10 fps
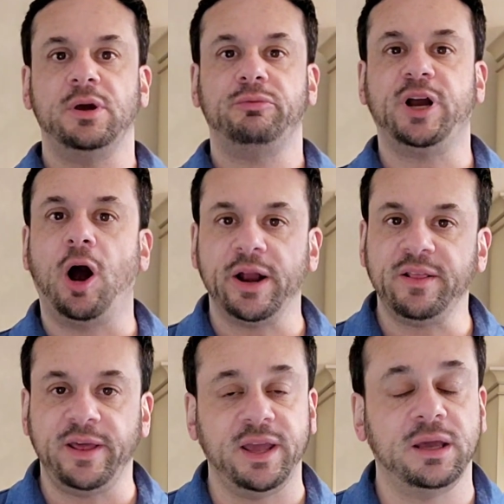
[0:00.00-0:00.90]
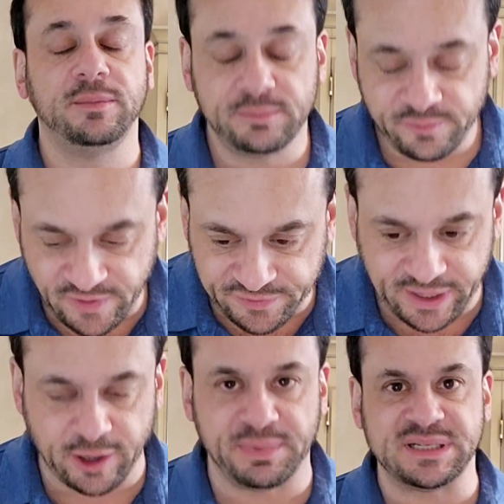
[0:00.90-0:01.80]
regarding the
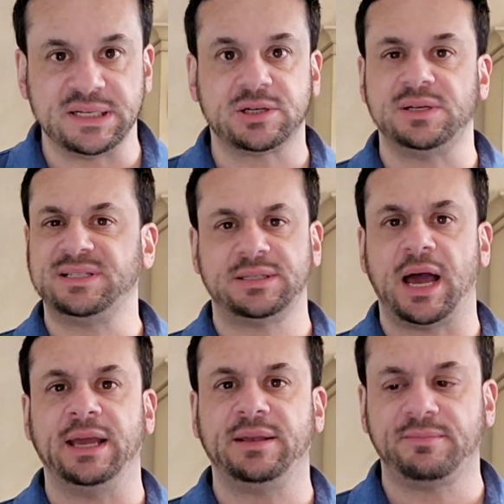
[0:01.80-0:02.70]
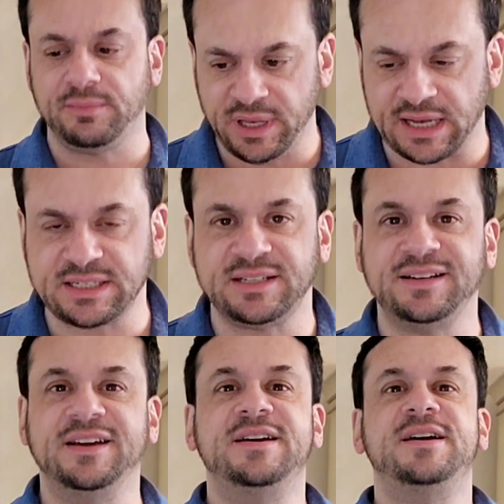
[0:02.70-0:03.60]
50-year business. Because, yes,
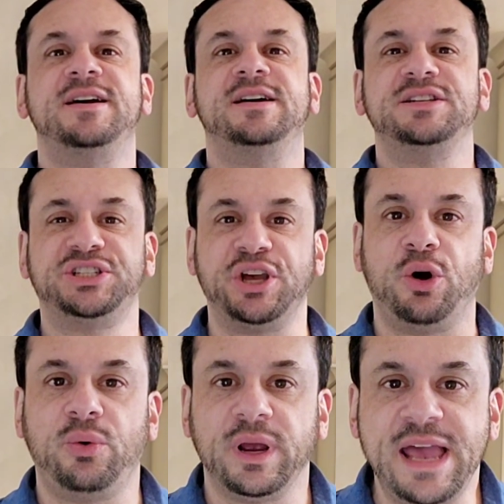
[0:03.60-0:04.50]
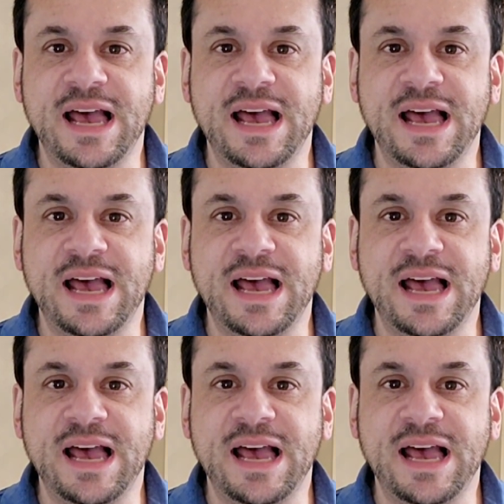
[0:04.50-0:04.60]
So he